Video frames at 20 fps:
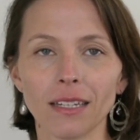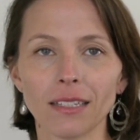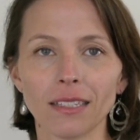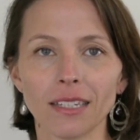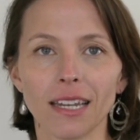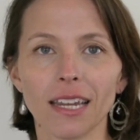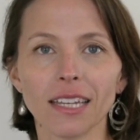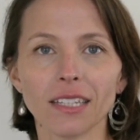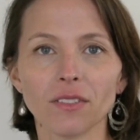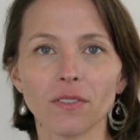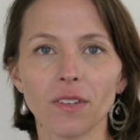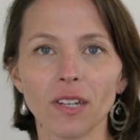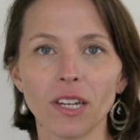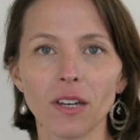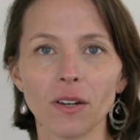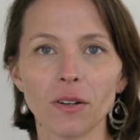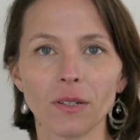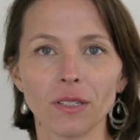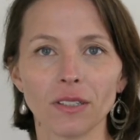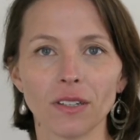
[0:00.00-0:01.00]
Today's
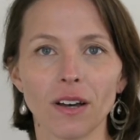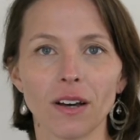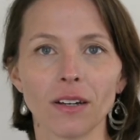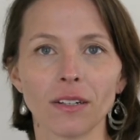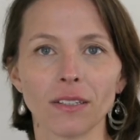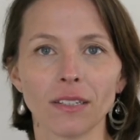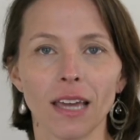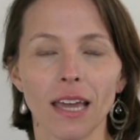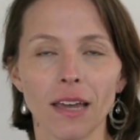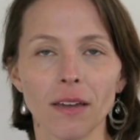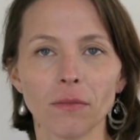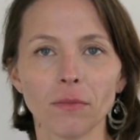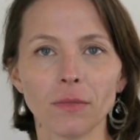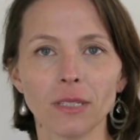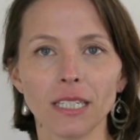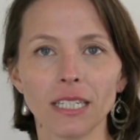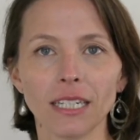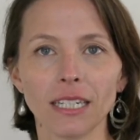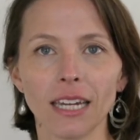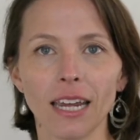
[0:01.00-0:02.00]
video is called
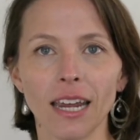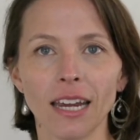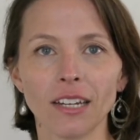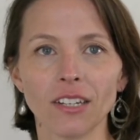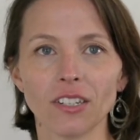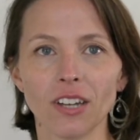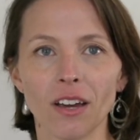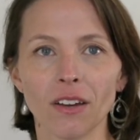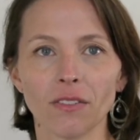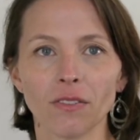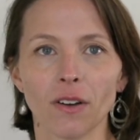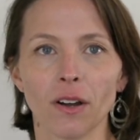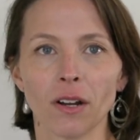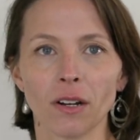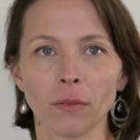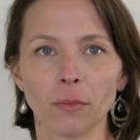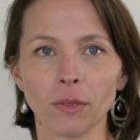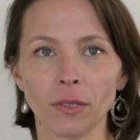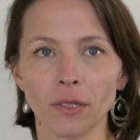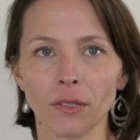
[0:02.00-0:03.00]

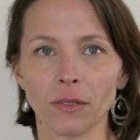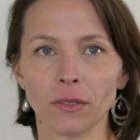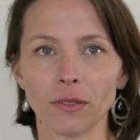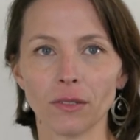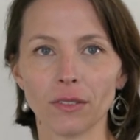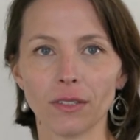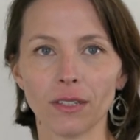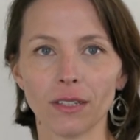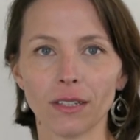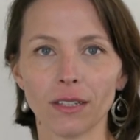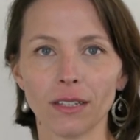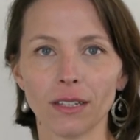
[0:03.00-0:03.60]
MTHFR Blues.